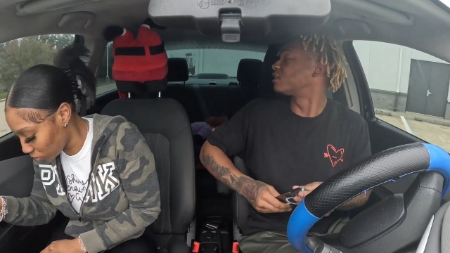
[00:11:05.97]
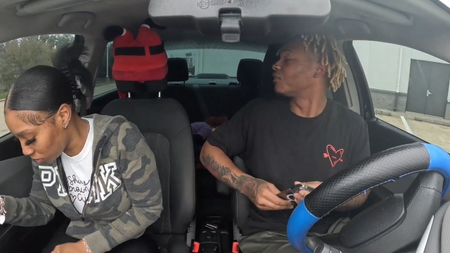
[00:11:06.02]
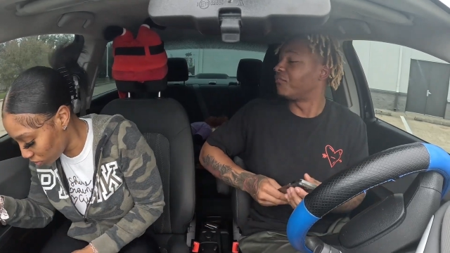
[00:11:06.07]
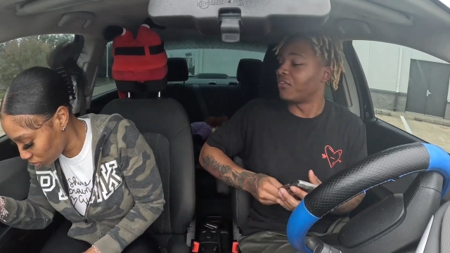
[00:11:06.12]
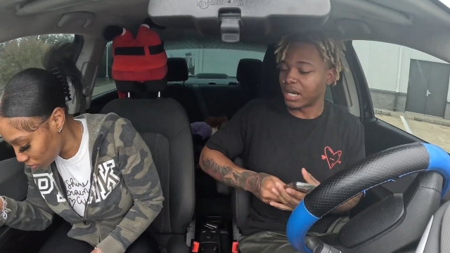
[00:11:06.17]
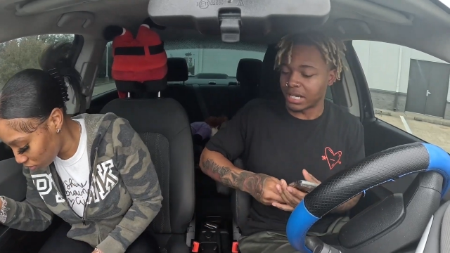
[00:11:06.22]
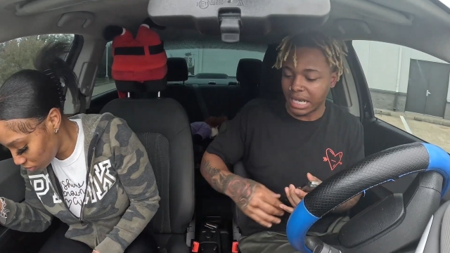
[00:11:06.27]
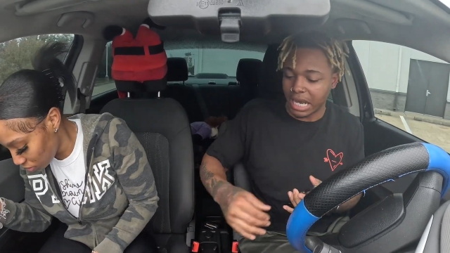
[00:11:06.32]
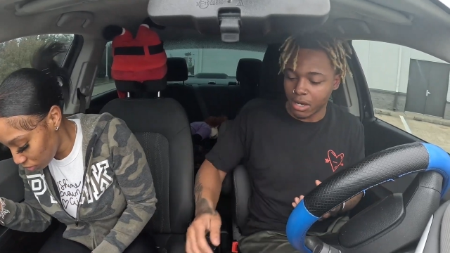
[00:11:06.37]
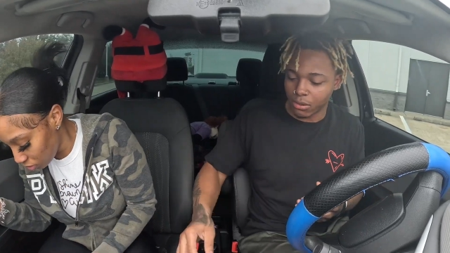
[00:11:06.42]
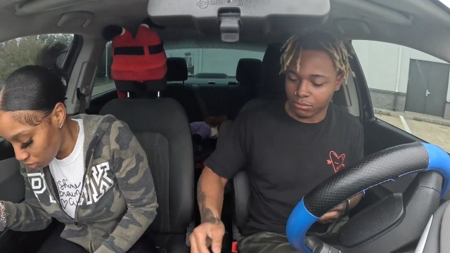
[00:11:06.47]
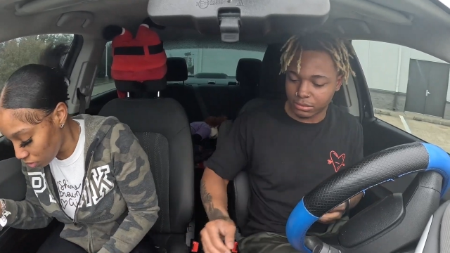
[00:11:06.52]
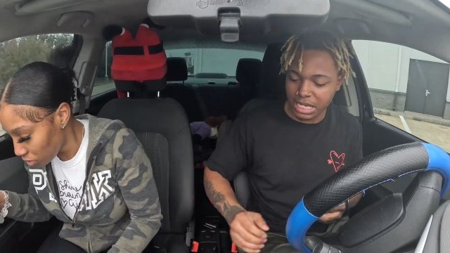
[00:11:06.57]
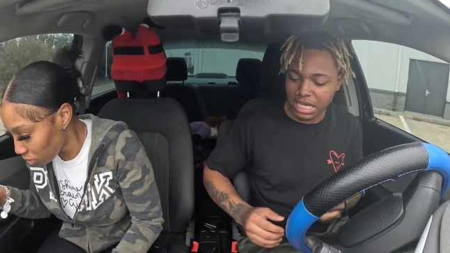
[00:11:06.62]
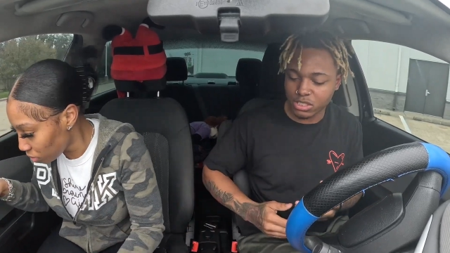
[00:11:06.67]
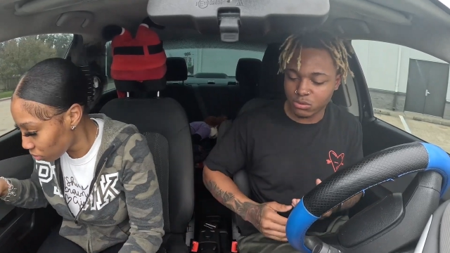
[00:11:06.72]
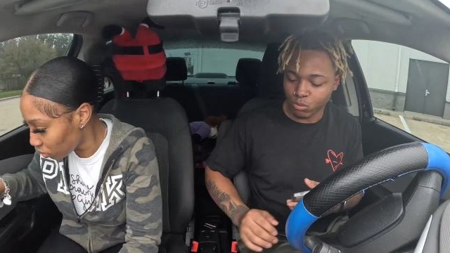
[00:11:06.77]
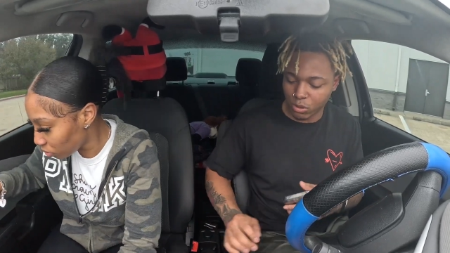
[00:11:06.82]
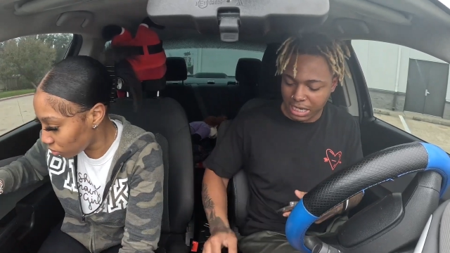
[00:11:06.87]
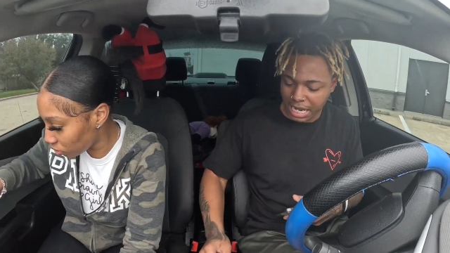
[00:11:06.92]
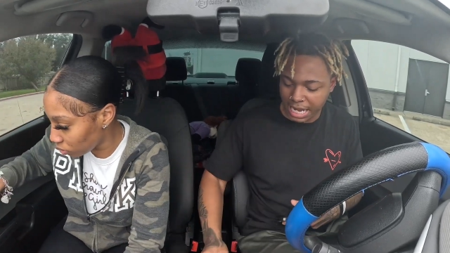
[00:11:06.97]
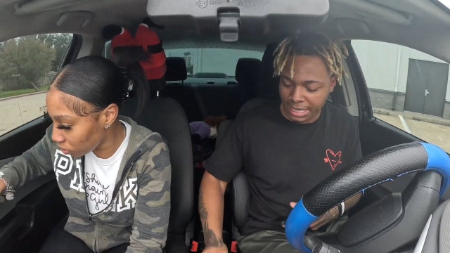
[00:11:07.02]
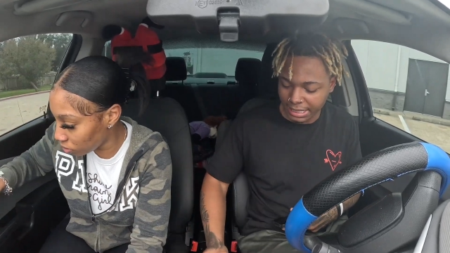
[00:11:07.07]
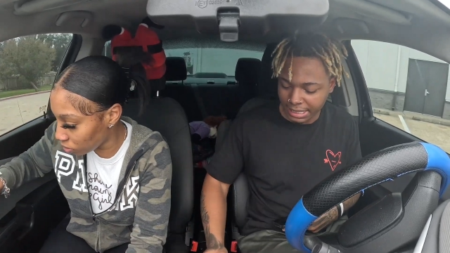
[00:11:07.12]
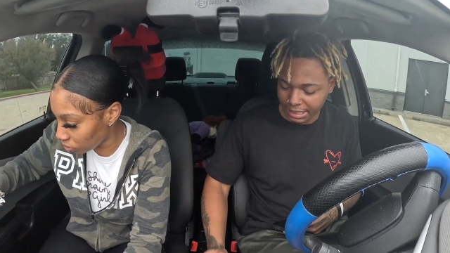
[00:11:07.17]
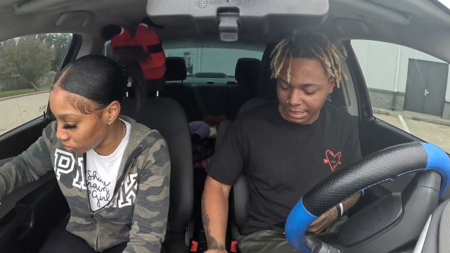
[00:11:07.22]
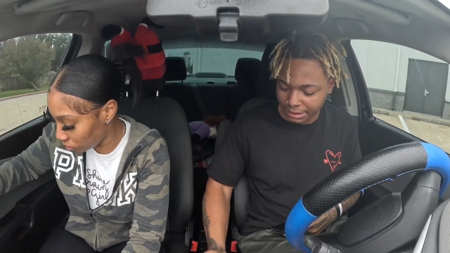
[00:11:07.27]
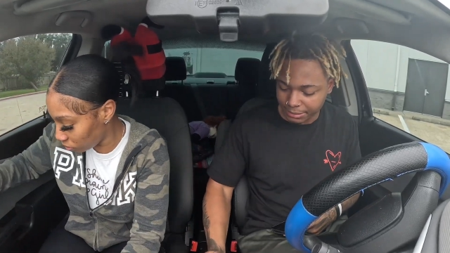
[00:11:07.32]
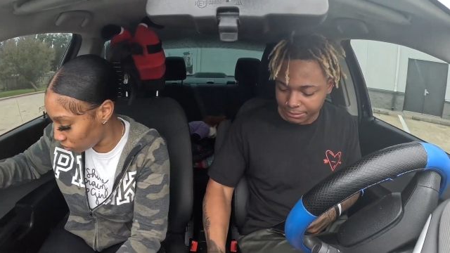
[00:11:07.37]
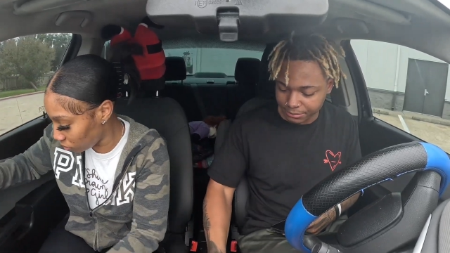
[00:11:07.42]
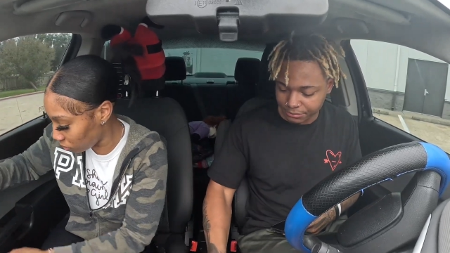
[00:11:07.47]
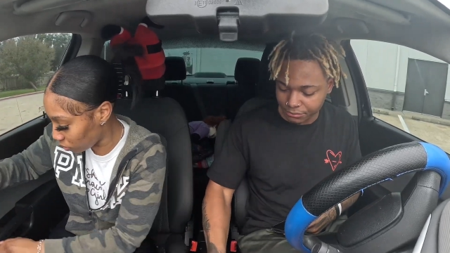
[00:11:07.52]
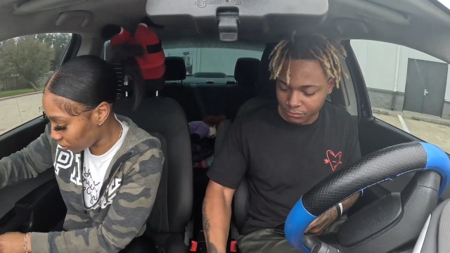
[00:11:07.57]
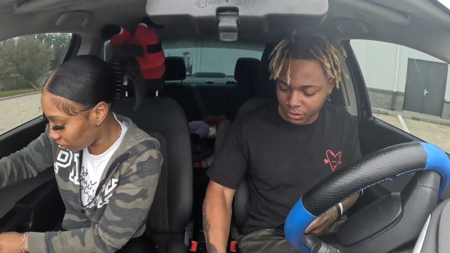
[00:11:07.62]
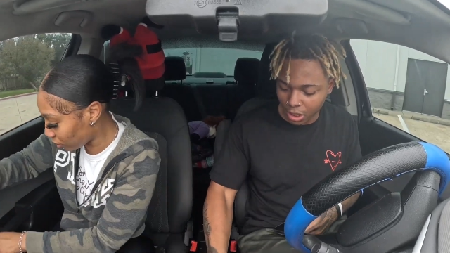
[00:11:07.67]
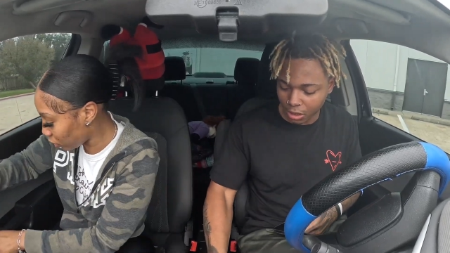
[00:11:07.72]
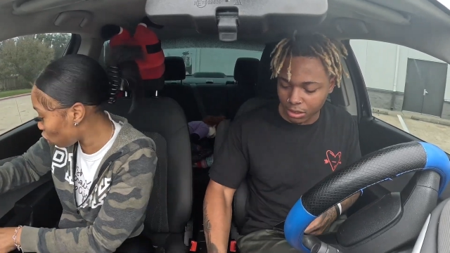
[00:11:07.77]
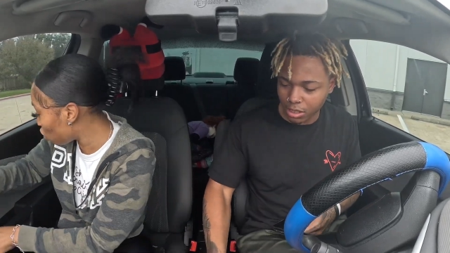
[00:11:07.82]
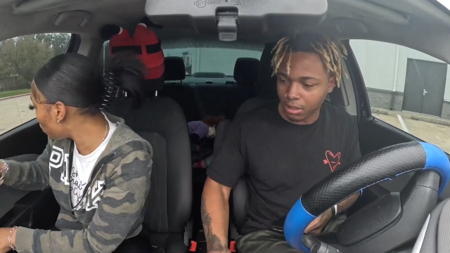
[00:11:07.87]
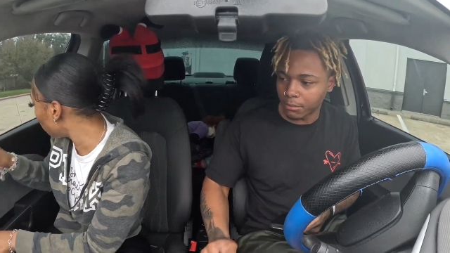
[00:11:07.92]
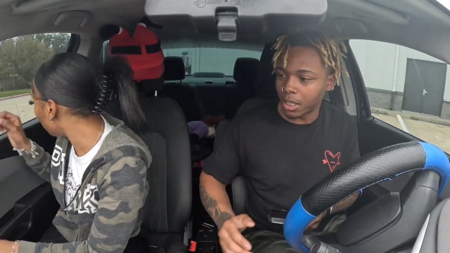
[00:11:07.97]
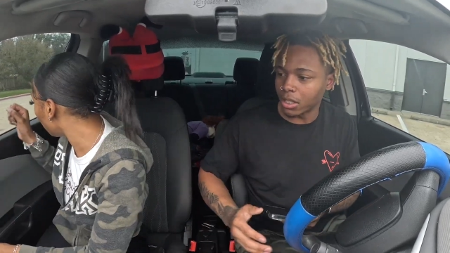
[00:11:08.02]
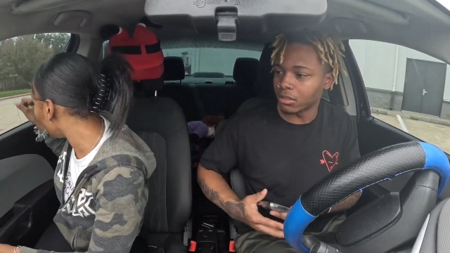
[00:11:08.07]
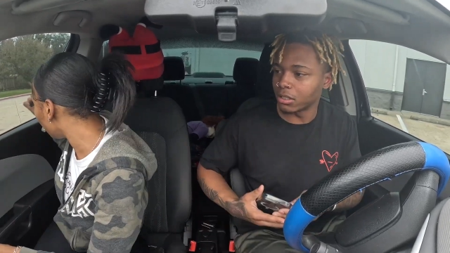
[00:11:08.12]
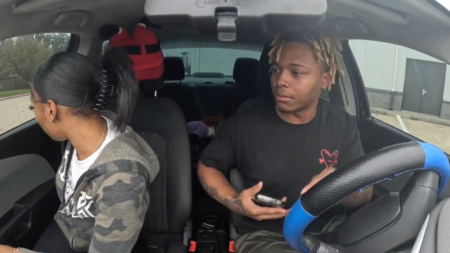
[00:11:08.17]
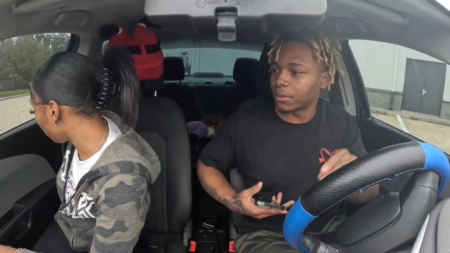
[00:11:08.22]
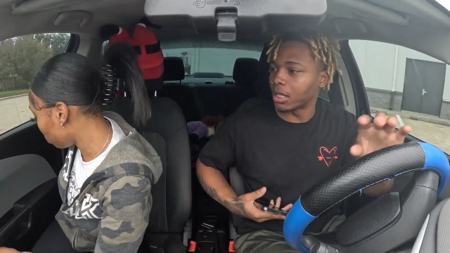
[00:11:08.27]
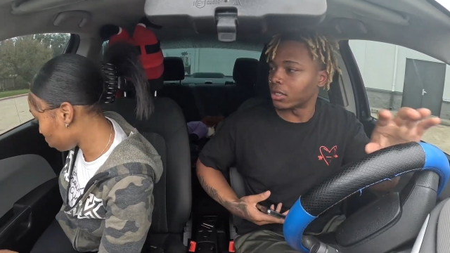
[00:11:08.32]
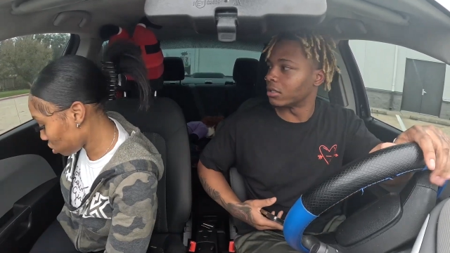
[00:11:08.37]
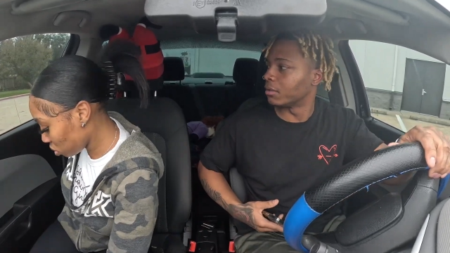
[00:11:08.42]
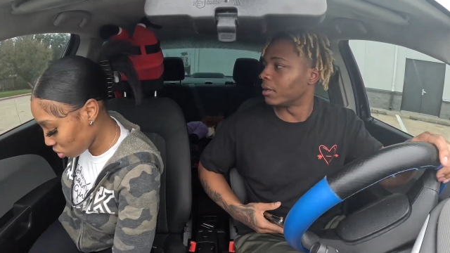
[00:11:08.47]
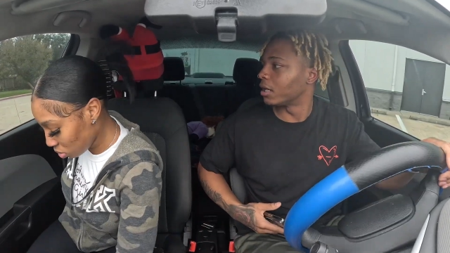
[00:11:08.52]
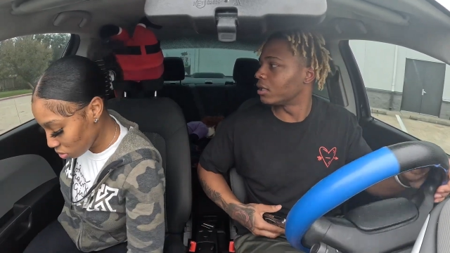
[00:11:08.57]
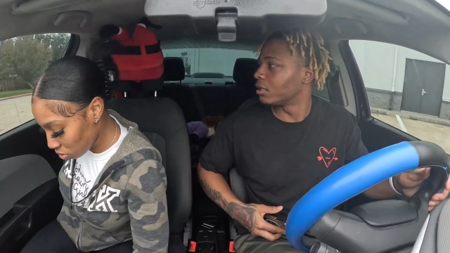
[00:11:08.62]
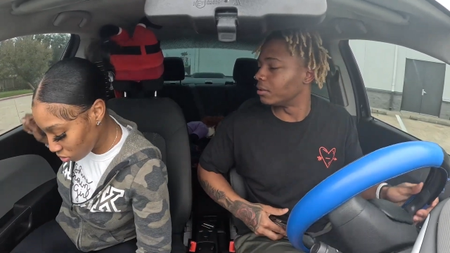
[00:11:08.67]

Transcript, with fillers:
Speaker 1: the fuck out. That's what I need. Hold up. Hold up. Hold up. Hold